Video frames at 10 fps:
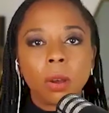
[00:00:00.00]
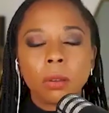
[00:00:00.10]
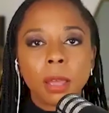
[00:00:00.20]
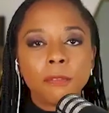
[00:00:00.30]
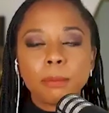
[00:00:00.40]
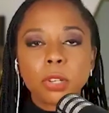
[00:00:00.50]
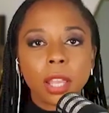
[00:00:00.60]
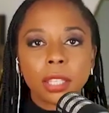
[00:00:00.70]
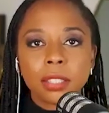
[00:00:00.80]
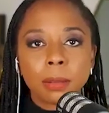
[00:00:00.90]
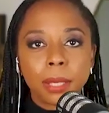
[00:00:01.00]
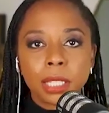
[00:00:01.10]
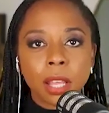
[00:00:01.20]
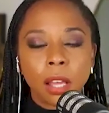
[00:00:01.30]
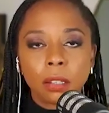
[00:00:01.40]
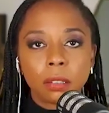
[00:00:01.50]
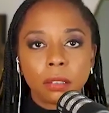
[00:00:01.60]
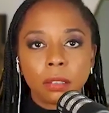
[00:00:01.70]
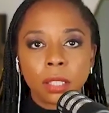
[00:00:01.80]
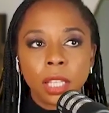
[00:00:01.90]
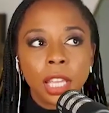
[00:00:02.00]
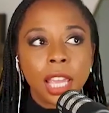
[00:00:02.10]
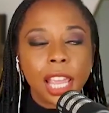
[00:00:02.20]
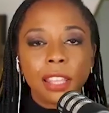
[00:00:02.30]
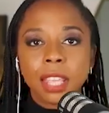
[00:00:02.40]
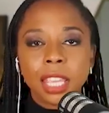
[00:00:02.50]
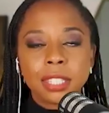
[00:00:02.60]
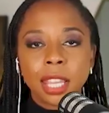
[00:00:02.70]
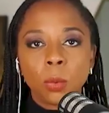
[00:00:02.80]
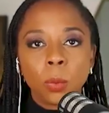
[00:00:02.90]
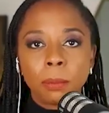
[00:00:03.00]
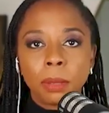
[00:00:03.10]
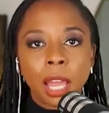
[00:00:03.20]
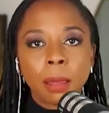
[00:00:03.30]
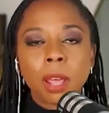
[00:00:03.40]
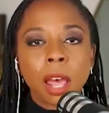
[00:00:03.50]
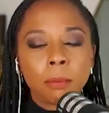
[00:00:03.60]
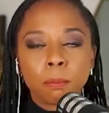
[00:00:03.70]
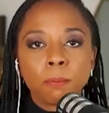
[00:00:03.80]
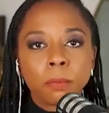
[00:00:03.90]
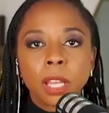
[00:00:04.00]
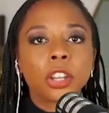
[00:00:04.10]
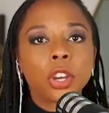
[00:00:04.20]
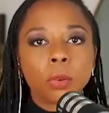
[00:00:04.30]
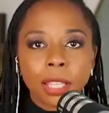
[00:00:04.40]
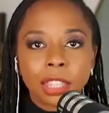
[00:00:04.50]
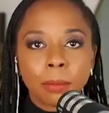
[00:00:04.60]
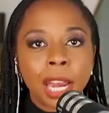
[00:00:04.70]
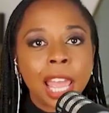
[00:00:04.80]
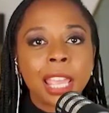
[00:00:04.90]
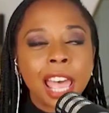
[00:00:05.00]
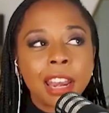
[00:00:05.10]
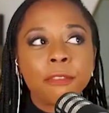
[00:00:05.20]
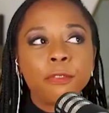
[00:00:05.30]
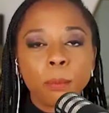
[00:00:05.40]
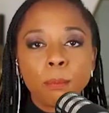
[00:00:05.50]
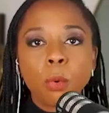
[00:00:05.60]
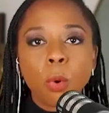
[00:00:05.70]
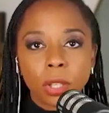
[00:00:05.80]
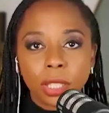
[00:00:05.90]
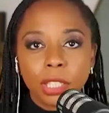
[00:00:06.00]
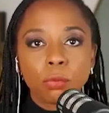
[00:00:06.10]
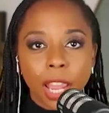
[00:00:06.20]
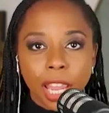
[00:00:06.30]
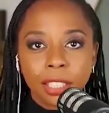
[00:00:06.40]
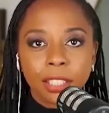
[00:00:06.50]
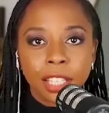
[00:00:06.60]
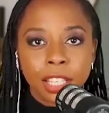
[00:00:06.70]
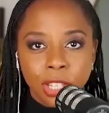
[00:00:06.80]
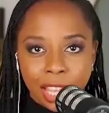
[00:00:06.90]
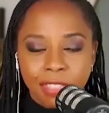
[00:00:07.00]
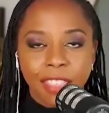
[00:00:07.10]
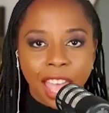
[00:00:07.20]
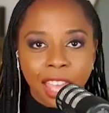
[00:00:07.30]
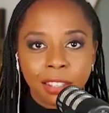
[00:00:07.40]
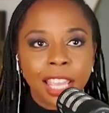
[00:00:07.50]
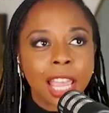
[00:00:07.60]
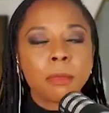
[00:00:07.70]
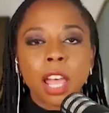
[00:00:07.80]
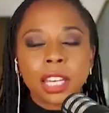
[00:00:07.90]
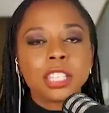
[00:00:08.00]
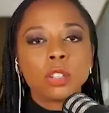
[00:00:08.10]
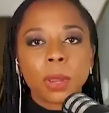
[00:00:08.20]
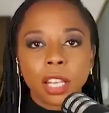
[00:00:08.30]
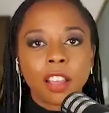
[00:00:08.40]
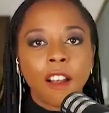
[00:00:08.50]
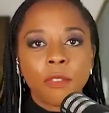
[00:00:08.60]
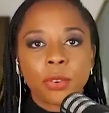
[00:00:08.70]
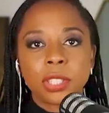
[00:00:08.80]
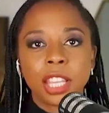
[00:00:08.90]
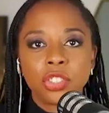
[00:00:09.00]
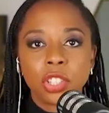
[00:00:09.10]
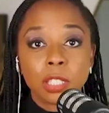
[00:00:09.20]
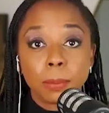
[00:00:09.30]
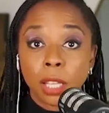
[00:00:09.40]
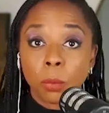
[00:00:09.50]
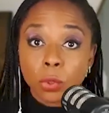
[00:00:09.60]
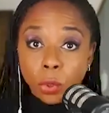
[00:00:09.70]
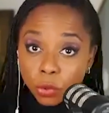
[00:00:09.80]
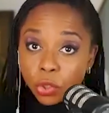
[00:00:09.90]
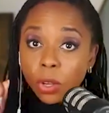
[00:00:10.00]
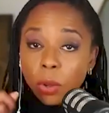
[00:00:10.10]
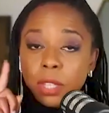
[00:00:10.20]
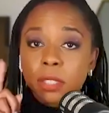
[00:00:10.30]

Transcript: if I'm talking to somebody's uncle and they say women, I'm not gonna correct them. And I and I feel morally right in in that. Like I'm not gonna derail a conversation to be like, well, don't you know that